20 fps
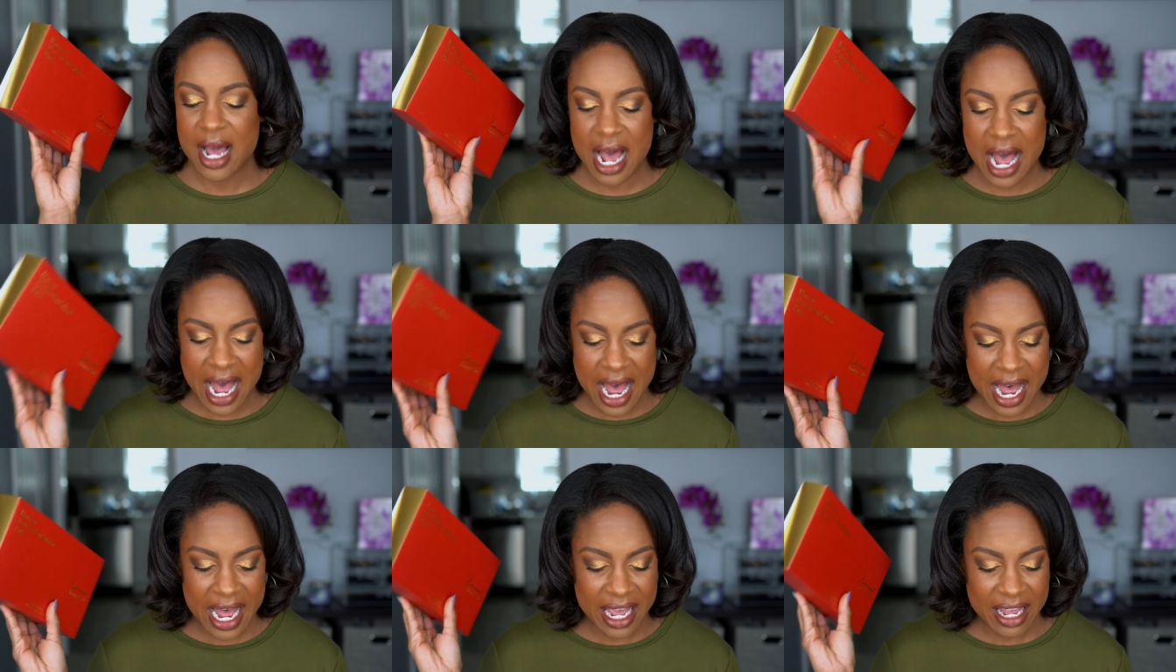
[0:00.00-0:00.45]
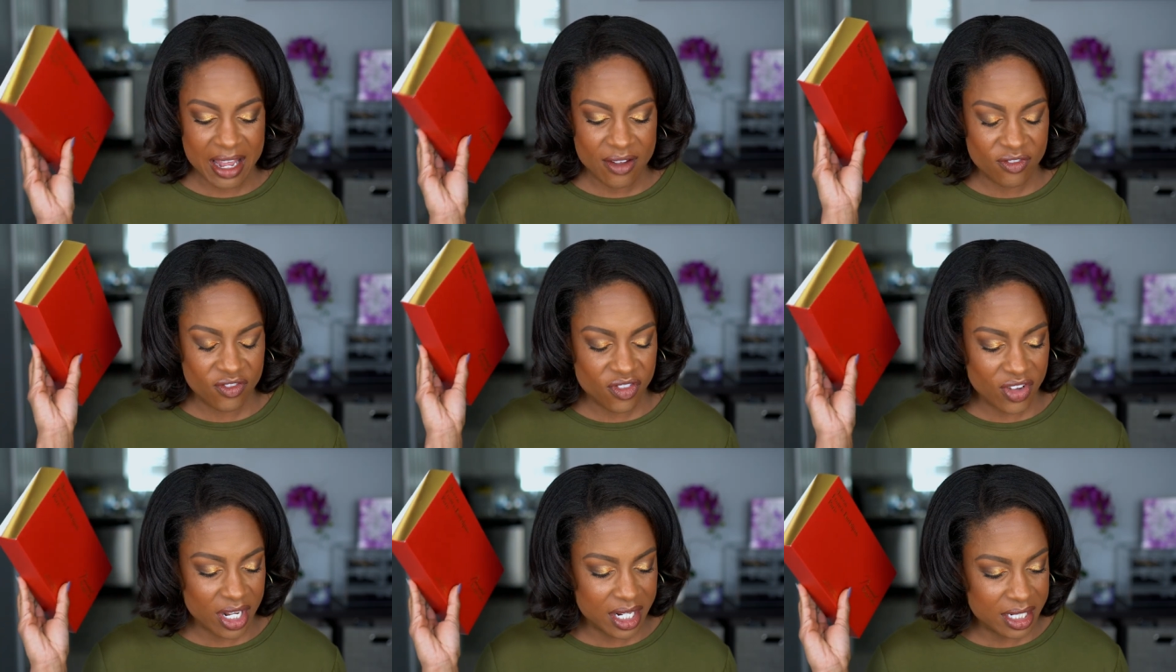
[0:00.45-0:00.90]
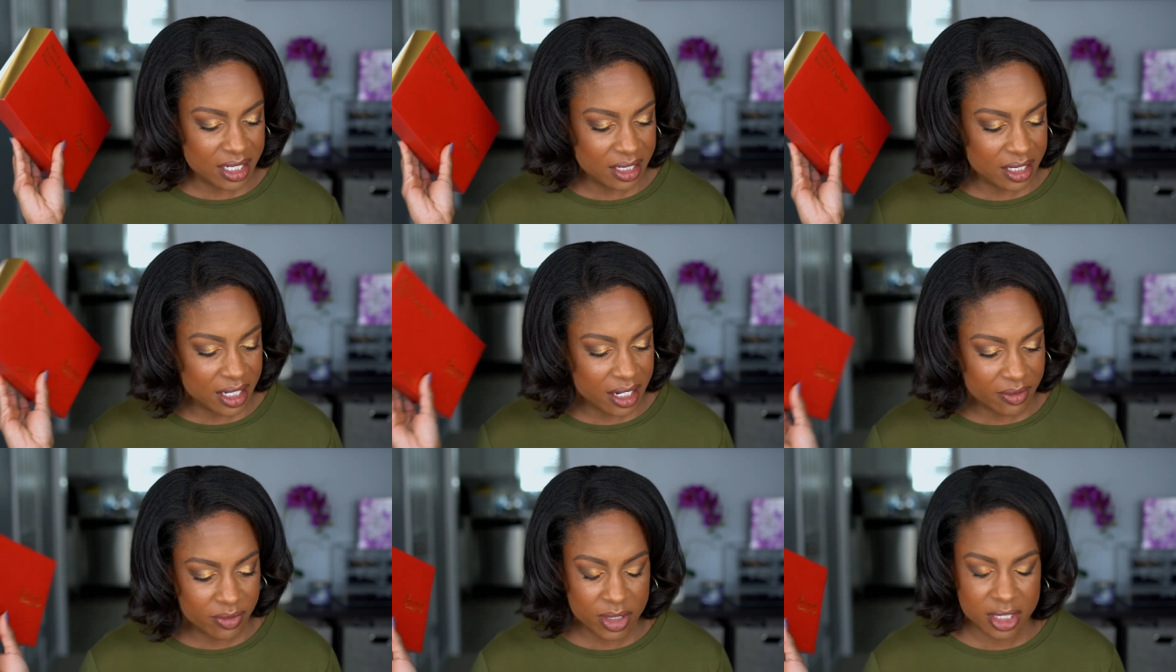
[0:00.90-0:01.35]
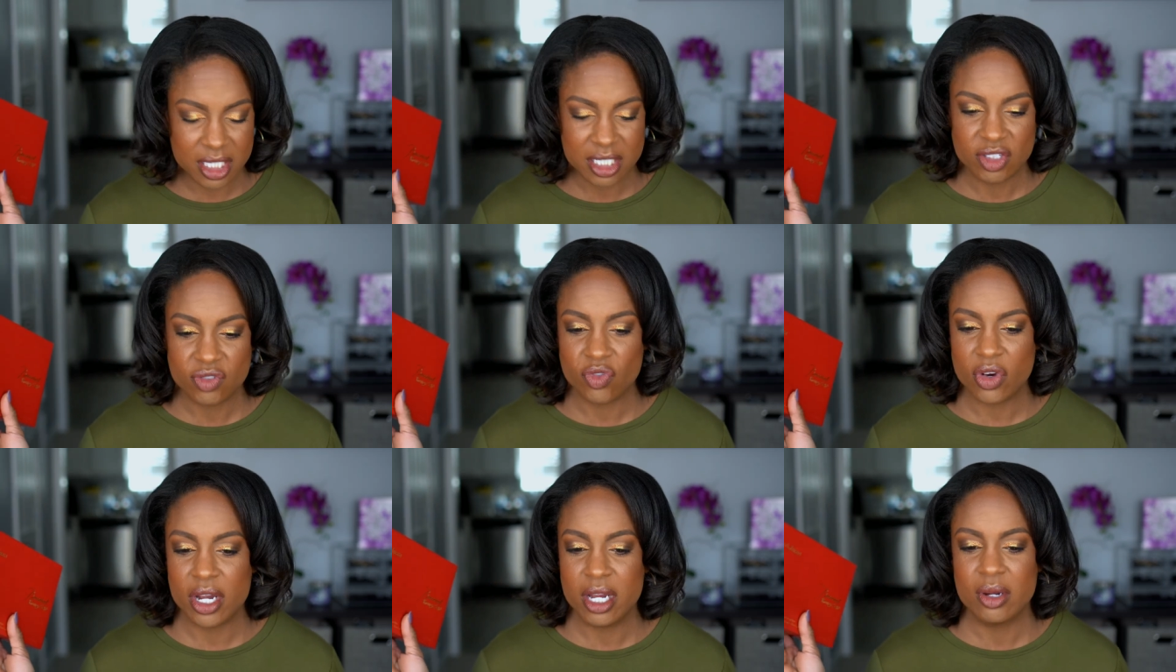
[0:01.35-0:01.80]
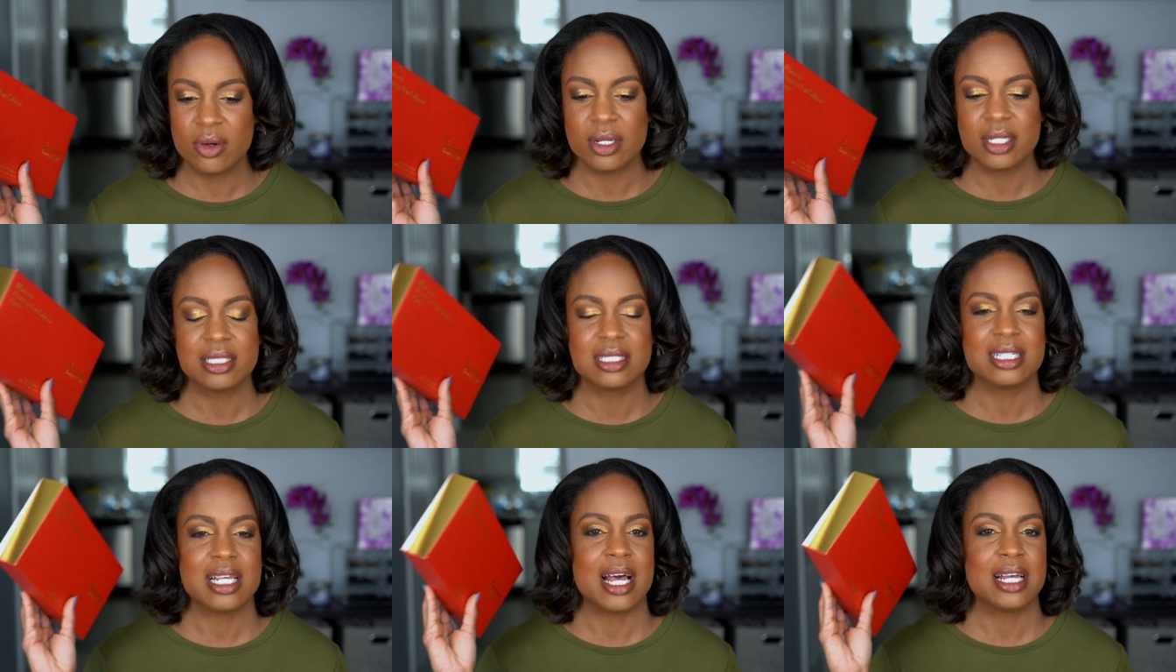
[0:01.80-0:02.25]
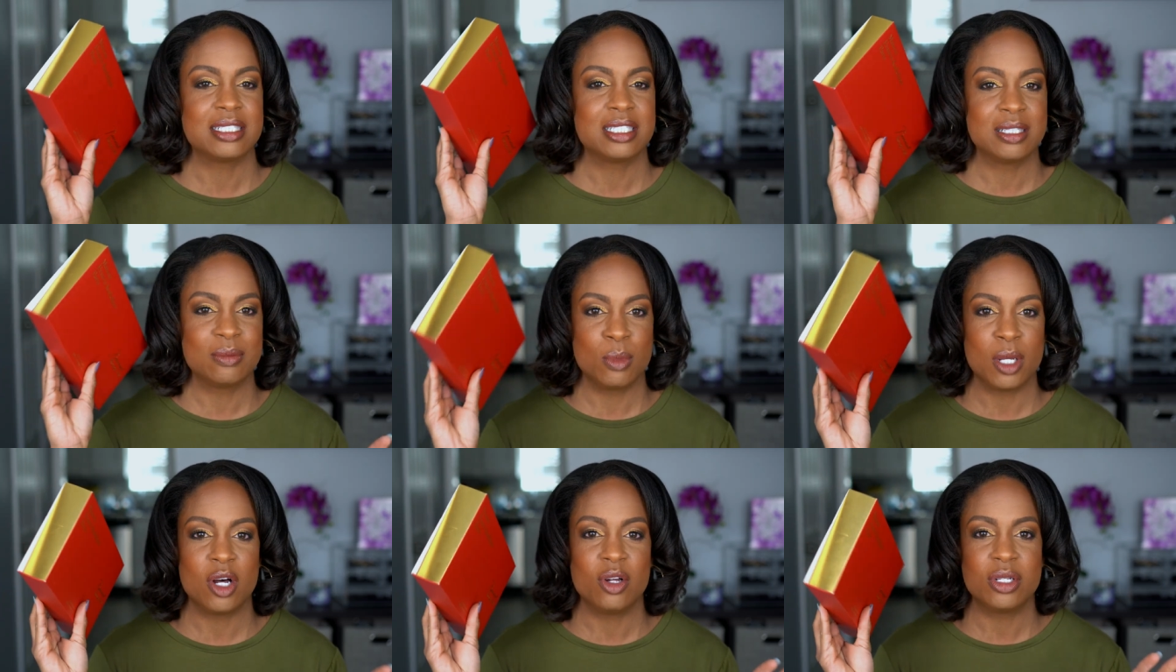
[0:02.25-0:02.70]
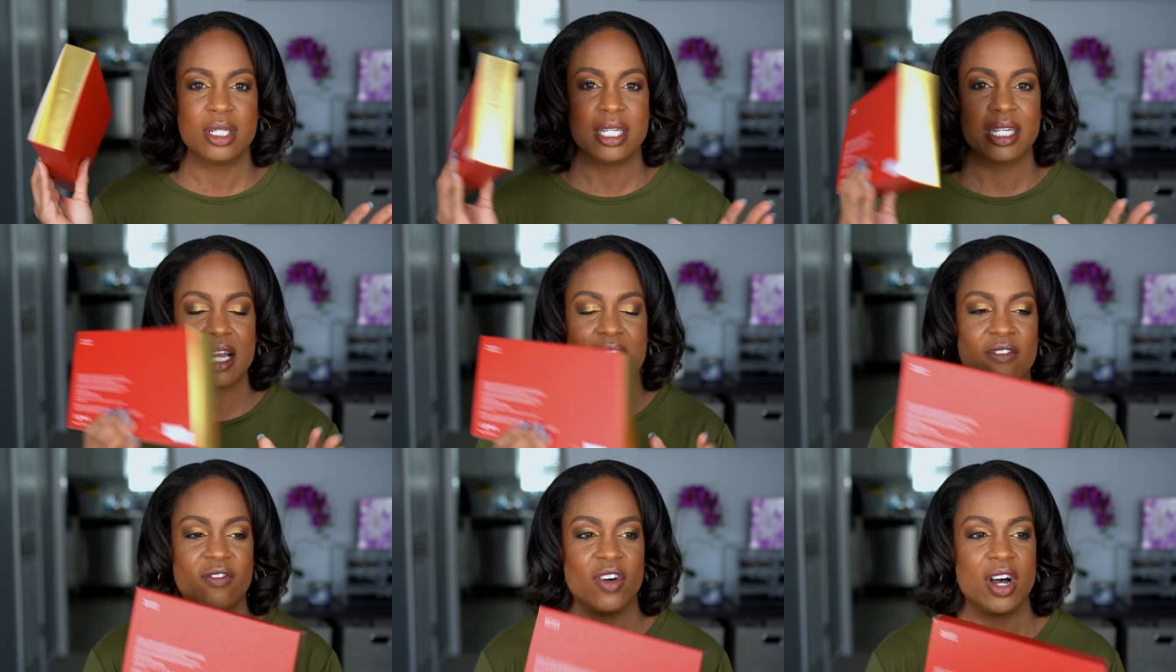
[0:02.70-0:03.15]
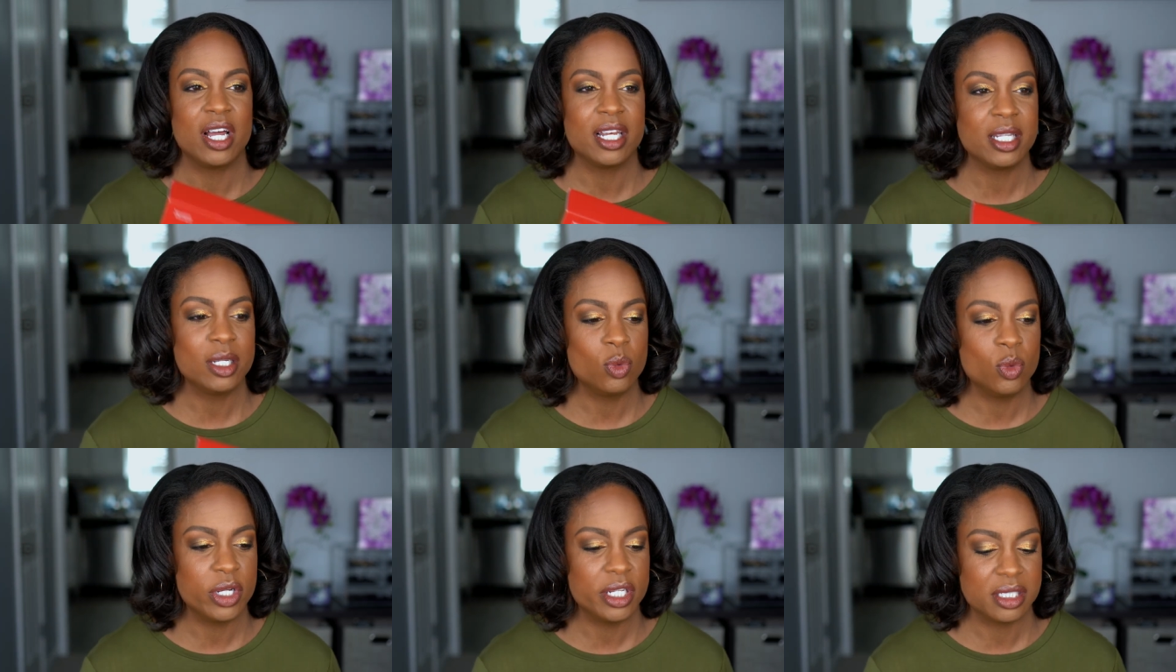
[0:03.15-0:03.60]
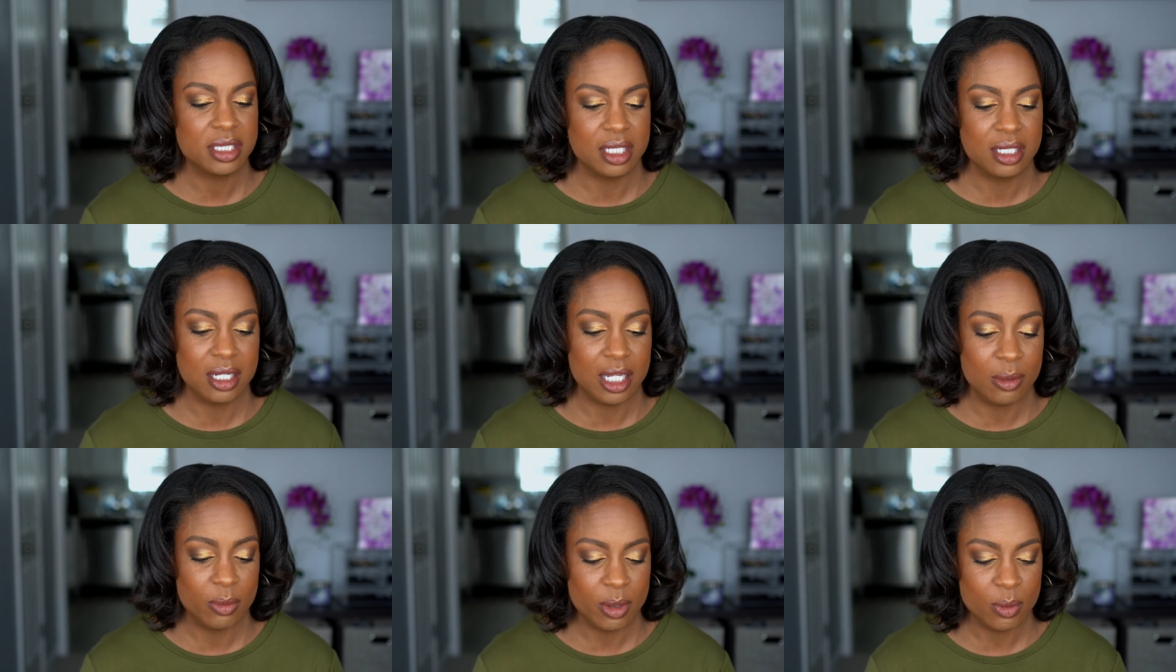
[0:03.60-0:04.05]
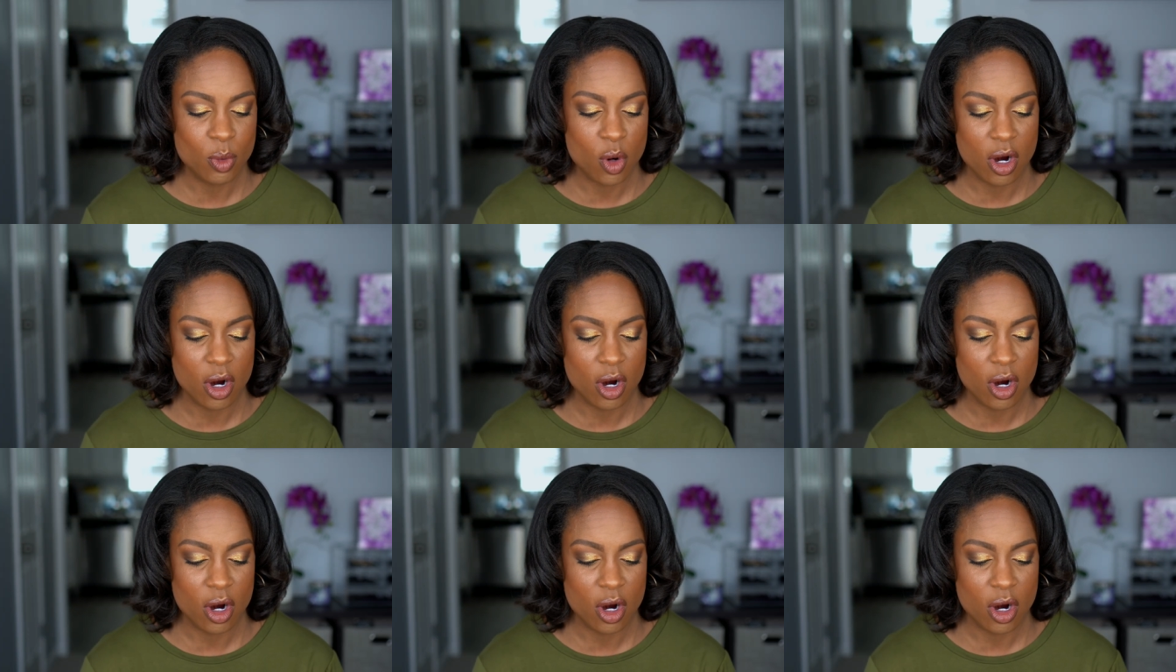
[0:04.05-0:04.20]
I fell in love with this fragrance. I smelled it. I finally went to Neiman